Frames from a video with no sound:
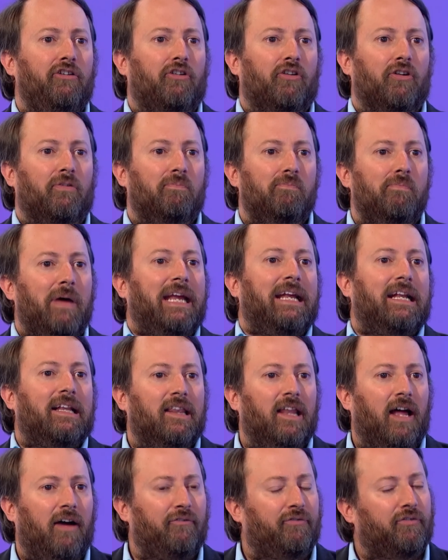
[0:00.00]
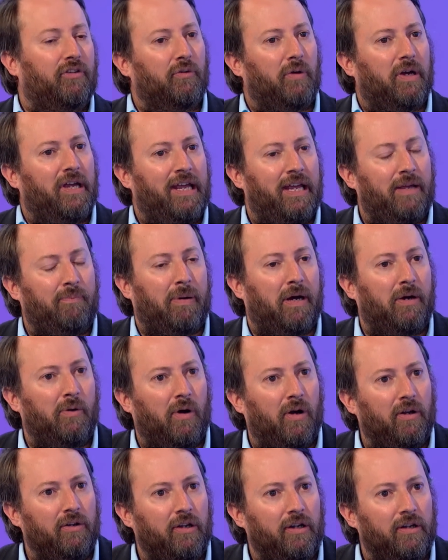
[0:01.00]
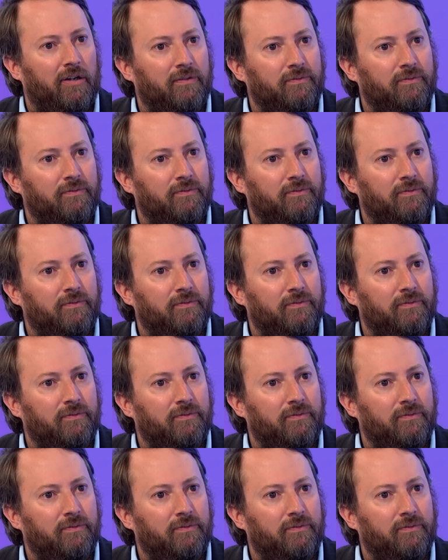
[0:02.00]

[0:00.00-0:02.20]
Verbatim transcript: you could make love to a hippo on?